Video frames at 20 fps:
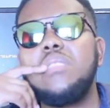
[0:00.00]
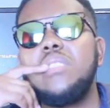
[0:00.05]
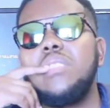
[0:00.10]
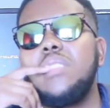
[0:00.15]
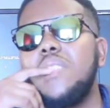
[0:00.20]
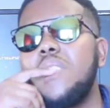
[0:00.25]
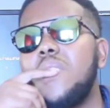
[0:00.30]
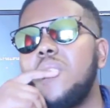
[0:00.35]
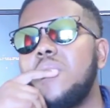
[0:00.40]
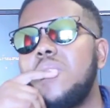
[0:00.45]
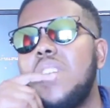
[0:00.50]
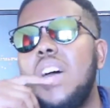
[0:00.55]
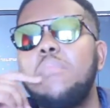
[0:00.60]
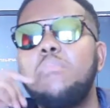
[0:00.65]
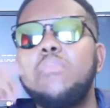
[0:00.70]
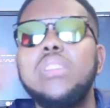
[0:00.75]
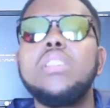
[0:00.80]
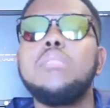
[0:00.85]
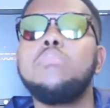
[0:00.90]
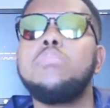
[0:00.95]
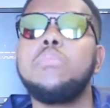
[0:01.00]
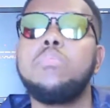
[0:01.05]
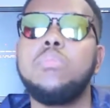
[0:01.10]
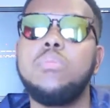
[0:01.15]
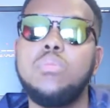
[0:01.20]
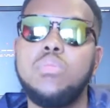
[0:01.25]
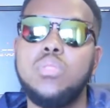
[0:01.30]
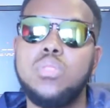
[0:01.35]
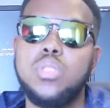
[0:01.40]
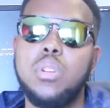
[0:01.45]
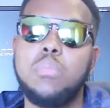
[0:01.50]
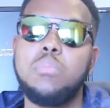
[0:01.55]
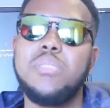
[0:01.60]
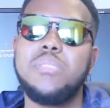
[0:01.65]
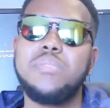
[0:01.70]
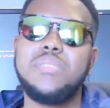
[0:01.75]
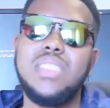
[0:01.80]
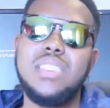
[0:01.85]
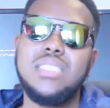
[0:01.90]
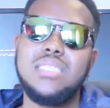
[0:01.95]
there are many people who drop
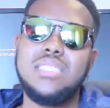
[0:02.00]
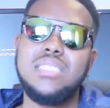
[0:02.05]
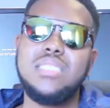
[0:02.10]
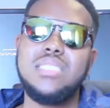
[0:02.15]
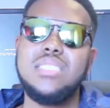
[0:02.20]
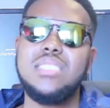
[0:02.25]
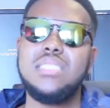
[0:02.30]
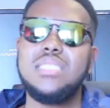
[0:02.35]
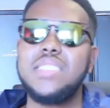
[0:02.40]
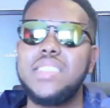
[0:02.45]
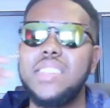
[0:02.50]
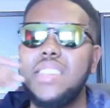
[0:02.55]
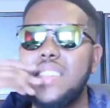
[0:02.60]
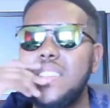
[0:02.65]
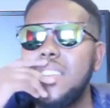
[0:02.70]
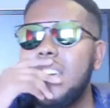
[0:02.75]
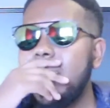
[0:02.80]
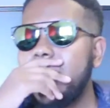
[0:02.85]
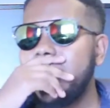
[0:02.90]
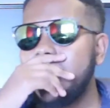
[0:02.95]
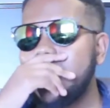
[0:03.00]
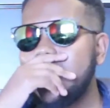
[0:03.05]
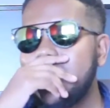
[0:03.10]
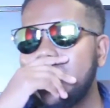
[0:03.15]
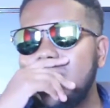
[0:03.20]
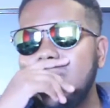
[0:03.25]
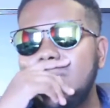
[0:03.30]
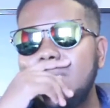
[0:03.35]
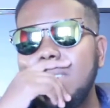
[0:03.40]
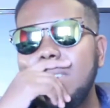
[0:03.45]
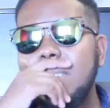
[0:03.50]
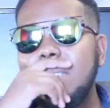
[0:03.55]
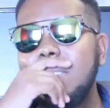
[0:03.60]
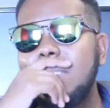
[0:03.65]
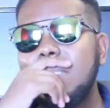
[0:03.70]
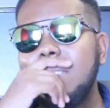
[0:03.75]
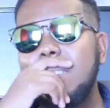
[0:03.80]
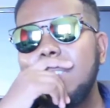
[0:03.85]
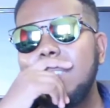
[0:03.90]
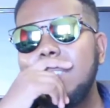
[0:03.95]
off their CDs there, and
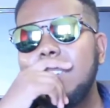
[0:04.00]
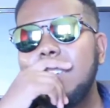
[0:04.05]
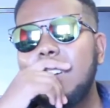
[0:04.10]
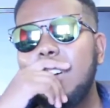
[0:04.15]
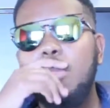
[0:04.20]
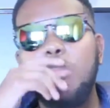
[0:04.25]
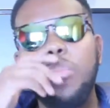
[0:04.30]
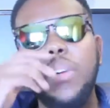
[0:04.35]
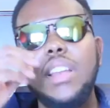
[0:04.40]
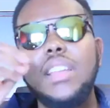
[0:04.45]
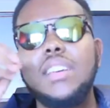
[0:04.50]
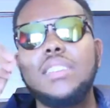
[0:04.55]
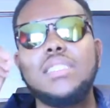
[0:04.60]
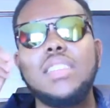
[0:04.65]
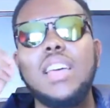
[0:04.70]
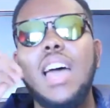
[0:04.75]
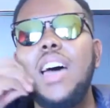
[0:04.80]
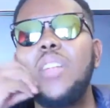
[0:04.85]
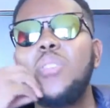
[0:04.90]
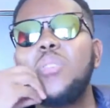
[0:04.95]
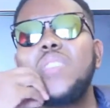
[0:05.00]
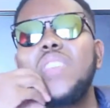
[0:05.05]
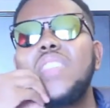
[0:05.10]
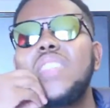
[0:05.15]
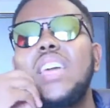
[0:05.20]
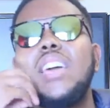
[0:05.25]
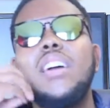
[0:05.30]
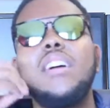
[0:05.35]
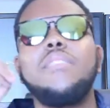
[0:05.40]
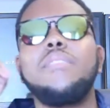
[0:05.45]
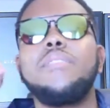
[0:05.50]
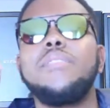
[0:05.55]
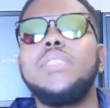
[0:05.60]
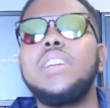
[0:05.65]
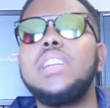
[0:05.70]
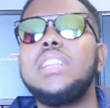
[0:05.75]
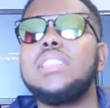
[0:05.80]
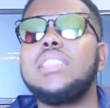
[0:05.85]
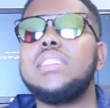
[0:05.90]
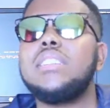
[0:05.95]
compilers, I don't think they have
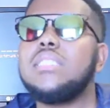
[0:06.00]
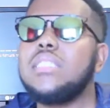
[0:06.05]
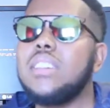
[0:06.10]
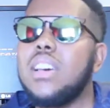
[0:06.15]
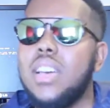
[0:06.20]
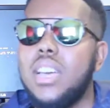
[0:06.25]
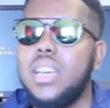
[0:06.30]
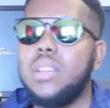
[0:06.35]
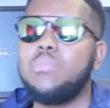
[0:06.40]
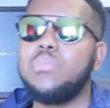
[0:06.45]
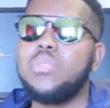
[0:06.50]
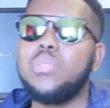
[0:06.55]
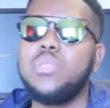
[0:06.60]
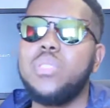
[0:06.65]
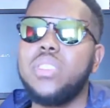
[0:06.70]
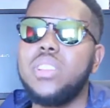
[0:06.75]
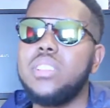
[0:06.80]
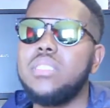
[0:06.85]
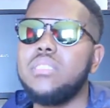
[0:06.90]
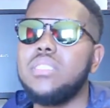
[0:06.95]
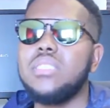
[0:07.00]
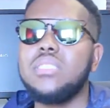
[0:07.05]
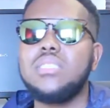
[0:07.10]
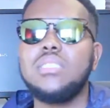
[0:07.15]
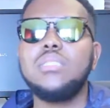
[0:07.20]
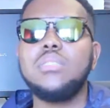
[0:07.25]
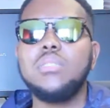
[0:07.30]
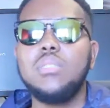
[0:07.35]
really the time to really listen